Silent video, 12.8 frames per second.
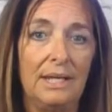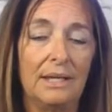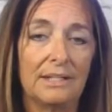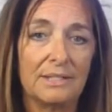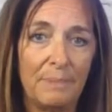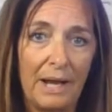
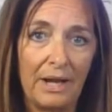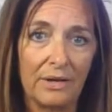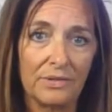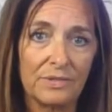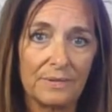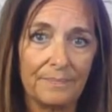
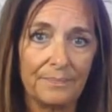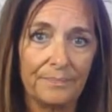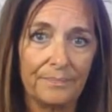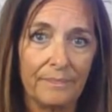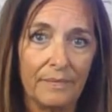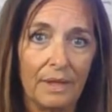expires.
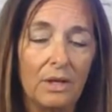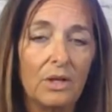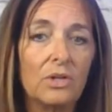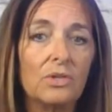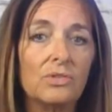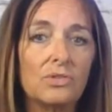
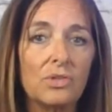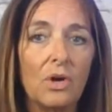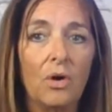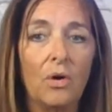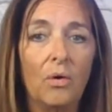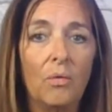
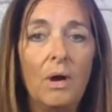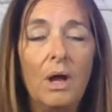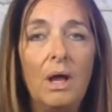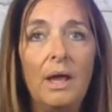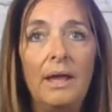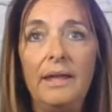So
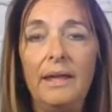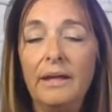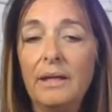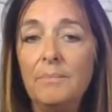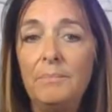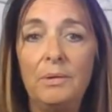it
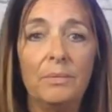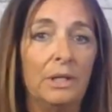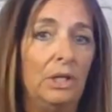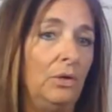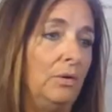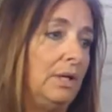can be
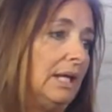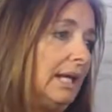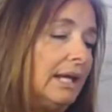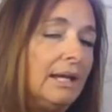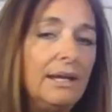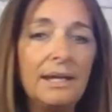renewed
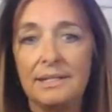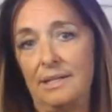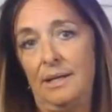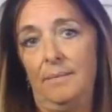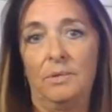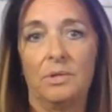
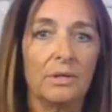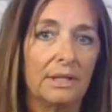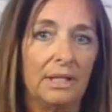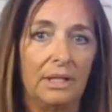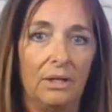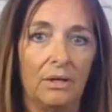anytime during
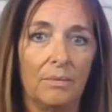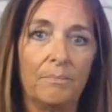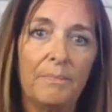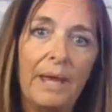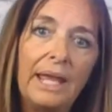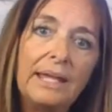the year.
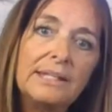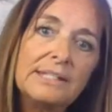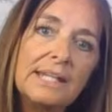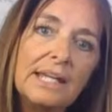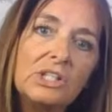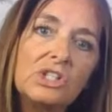Pay
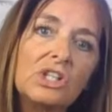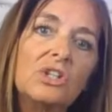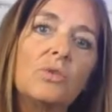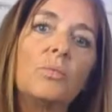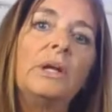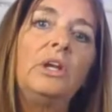attention
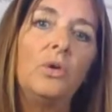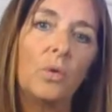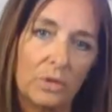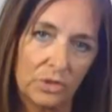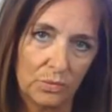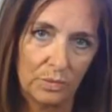to when
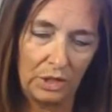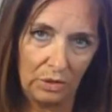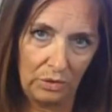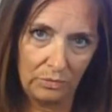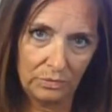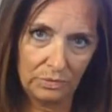yours
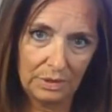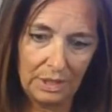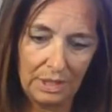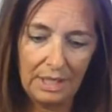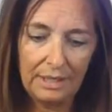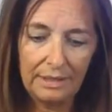renews.
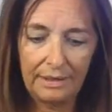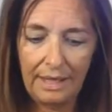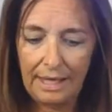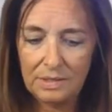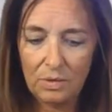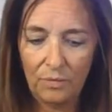
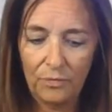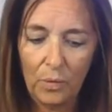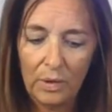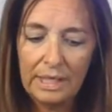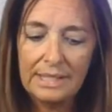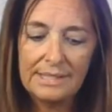Okay, so
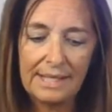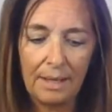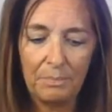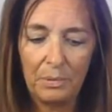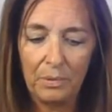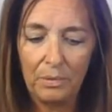for an
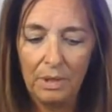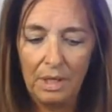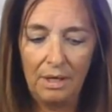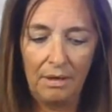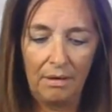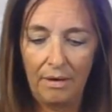example,
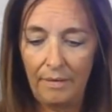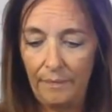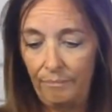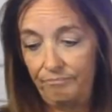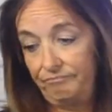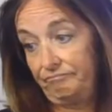
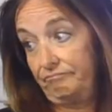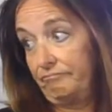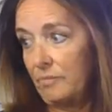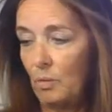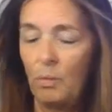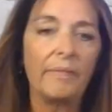on
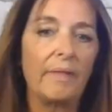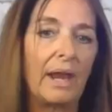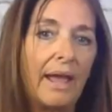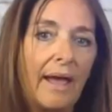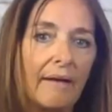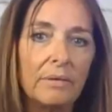the one that I
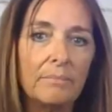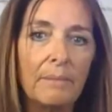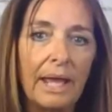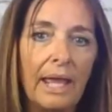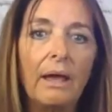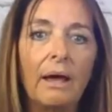have in my
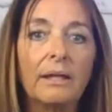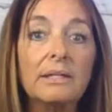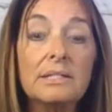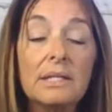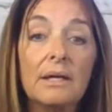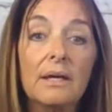
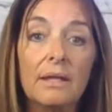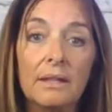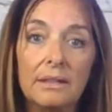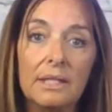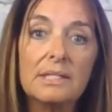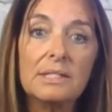hand,
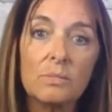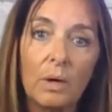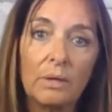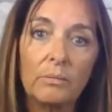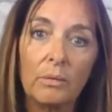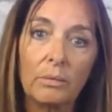this
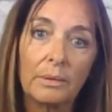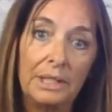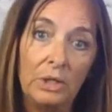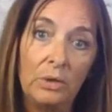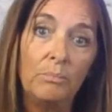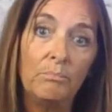one will
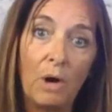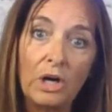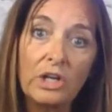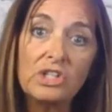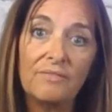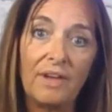renew
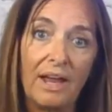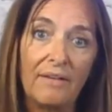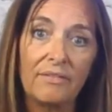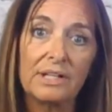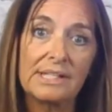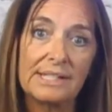March of
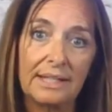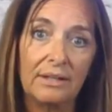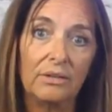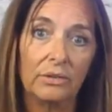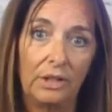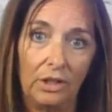every
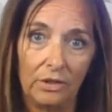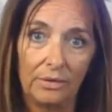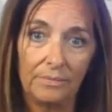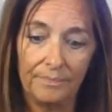single year,